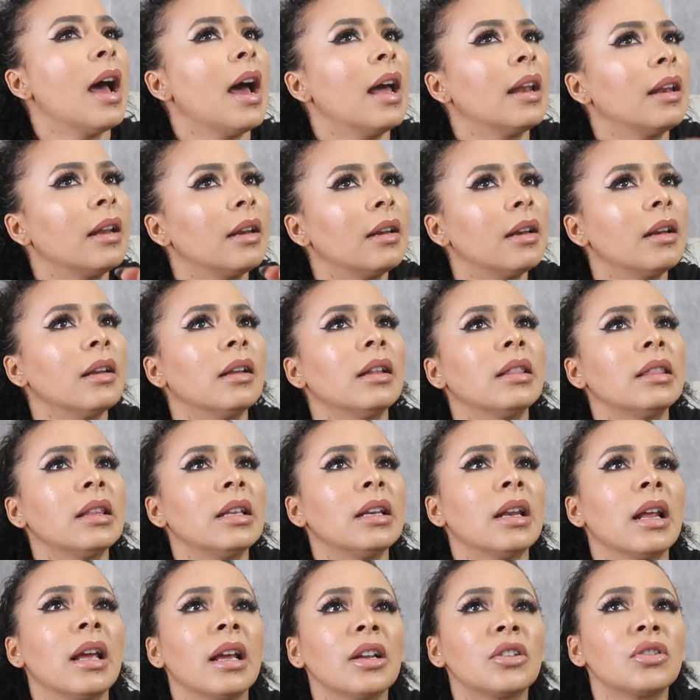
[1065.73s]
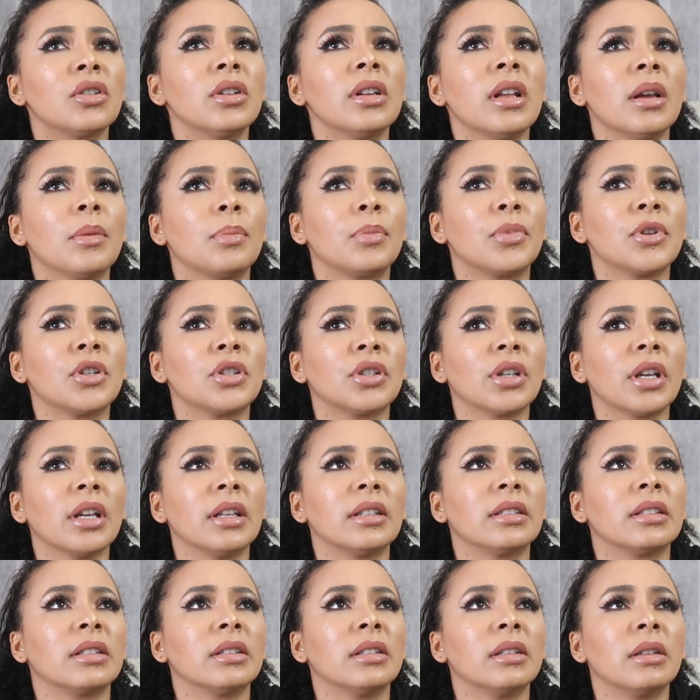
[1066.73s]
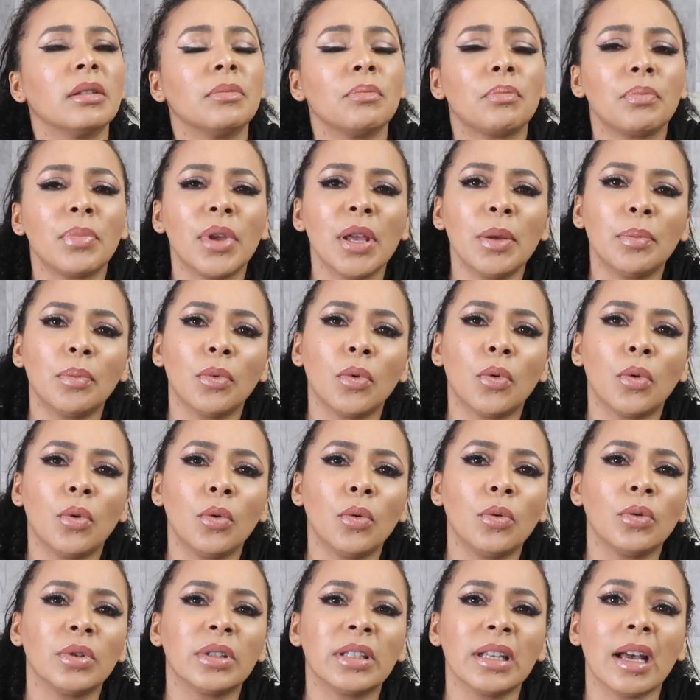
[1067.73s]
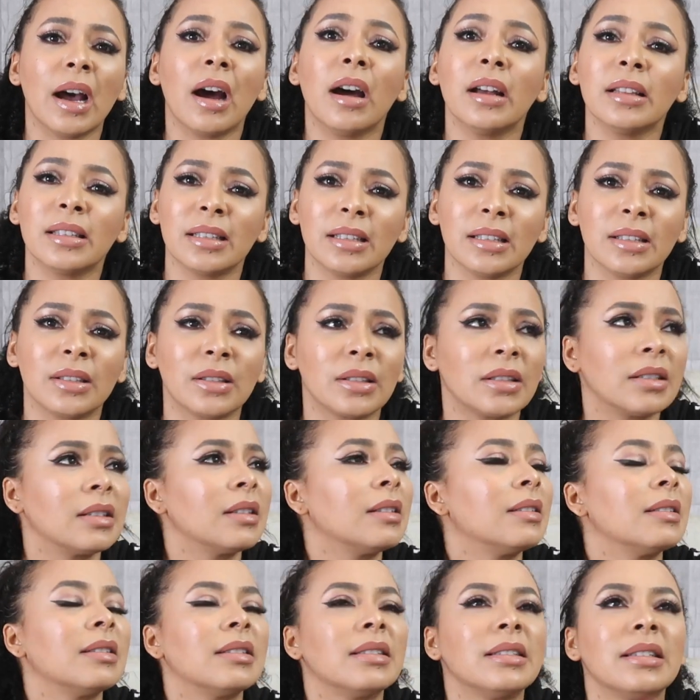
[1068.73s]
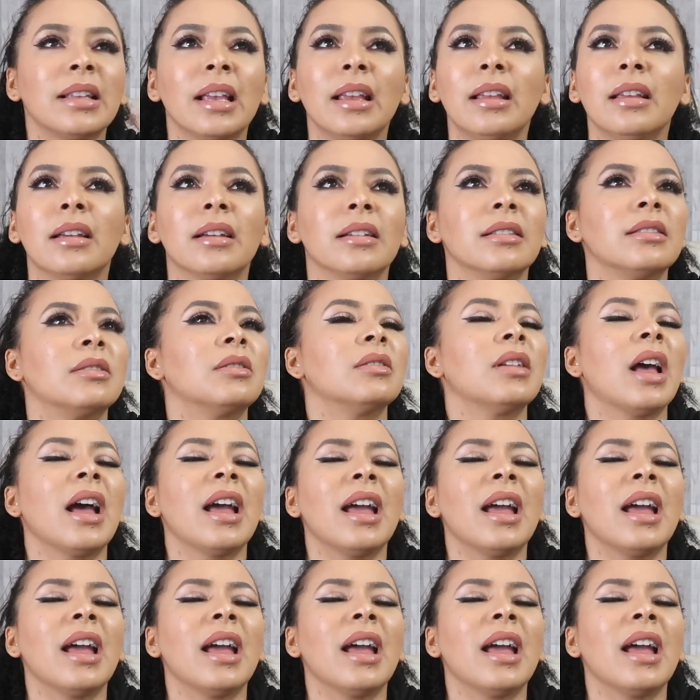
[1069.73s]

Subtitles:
And another thing, I actually appreciate people who's artists, singers.